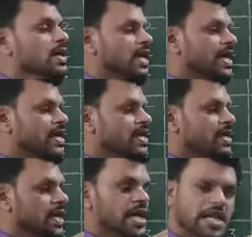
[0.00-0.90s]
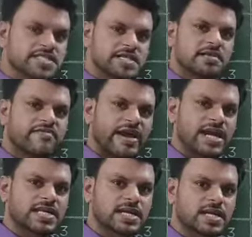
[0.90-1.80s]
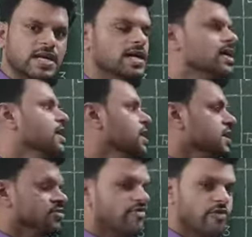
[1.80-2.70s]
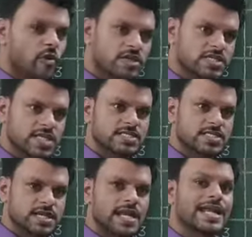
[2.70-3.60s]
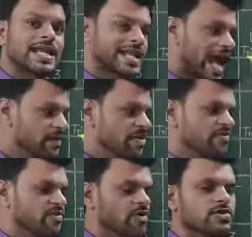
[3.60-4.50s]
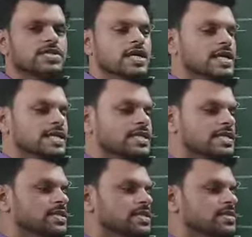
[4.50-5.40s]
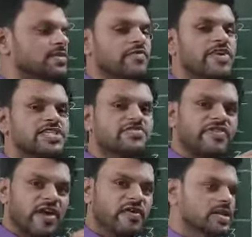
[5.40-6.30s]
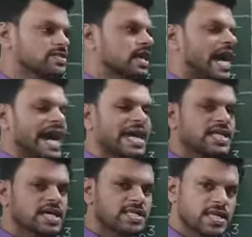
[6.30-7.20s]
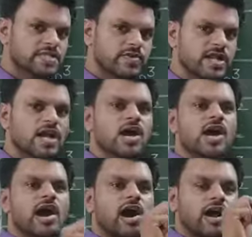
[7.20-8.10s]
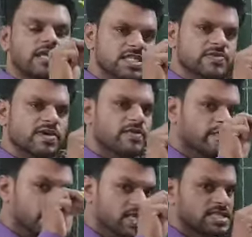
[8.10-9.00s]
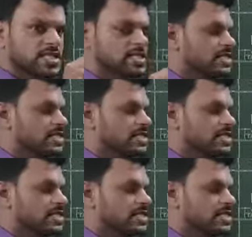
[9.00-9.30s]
like energy factor, forces, driving force, which favors either this one or this one, we'll discuss